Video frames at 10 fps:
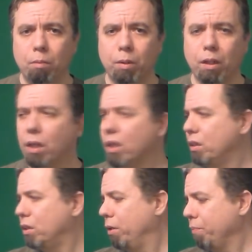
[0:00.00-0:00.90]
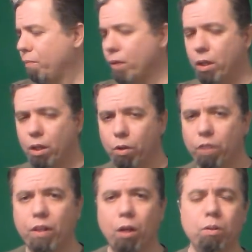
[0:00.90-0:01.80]
Because, you know,
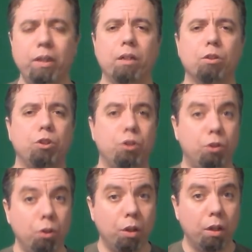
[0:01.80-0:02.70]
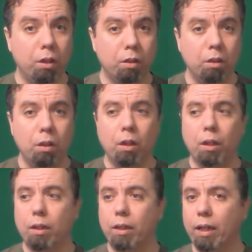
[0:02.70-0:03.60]
if they only understood,
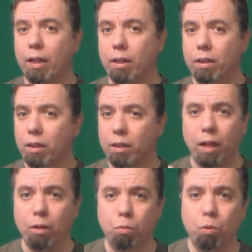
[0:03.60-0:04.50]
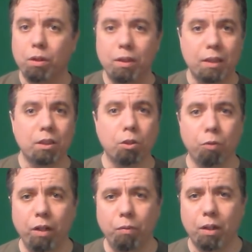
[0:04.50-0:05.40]
then they wouldn't
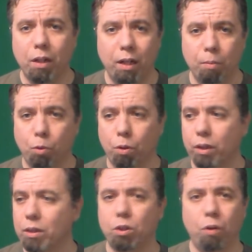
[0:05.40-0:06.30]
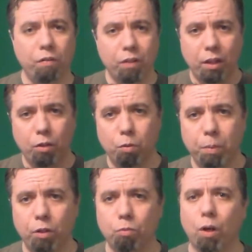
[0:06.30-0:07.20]
disagree with anymore, and so everything would
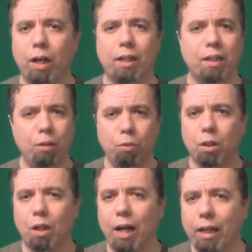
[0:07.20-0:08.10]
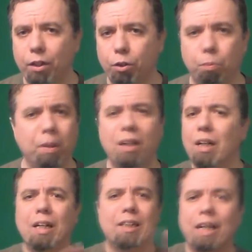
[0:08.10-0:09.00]
be right and they would like you. But
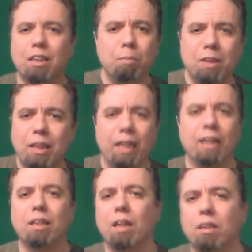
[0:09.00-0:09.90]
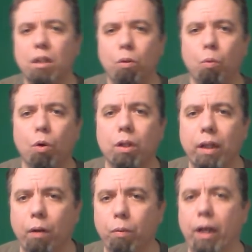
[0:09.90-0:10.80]
that's a mistake. It doesn't work
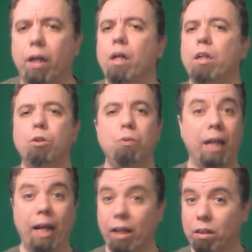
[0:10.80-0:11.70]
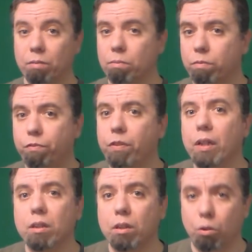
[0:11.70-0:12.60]
that way. You can't
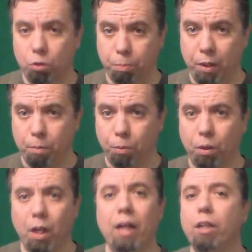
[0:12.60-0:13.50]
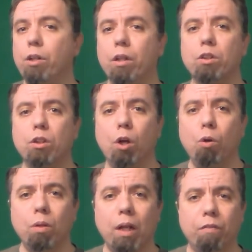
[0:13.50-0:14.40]
fix those people. There's no
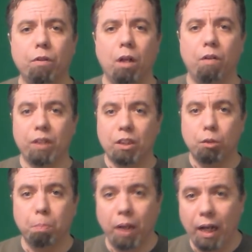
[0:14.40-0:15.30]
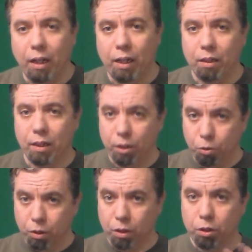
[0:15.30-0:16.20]
level of explaining that
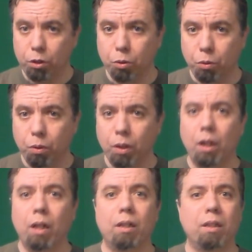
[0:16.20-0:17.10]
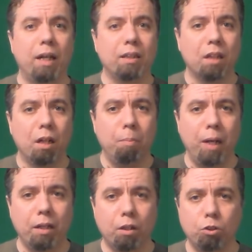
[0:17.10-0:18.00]
you can do that's going to
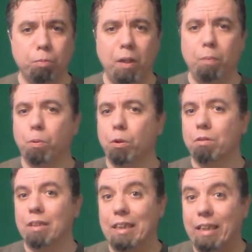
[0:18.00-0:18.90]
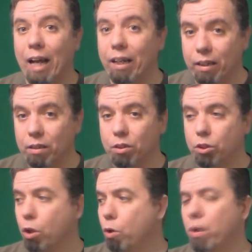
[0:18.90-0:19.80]
make those people get it.
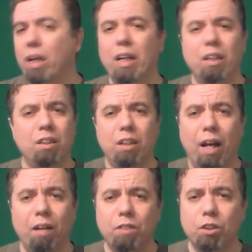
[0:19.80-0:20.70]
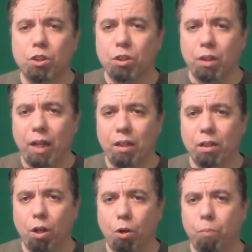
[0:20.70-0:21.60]
So you have to just let it
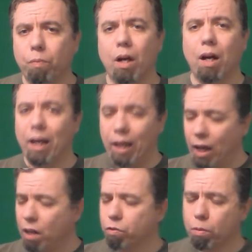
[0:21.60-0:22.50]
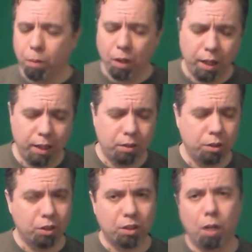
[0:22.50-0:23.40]
go. Now, I have replied to
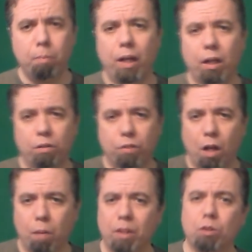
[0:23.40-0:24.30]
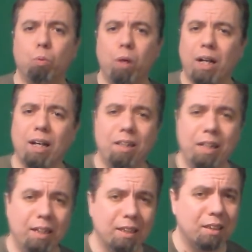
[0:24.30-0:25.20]
some negative comments when I
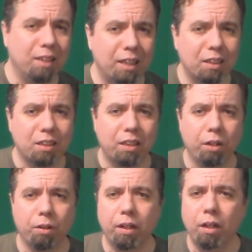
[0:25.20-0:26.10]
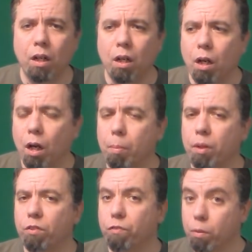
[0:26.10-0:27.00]
think it's necessary,
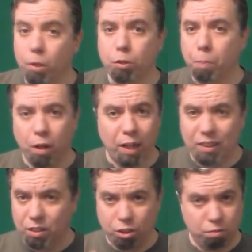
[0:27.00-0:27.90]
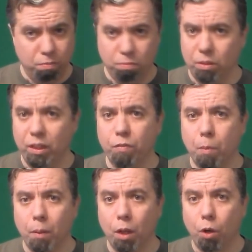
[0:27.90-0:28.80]
but for the most part, I just leave them
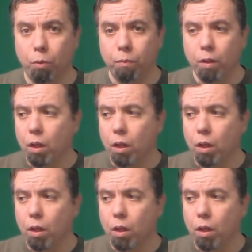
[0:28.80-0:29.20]
alone.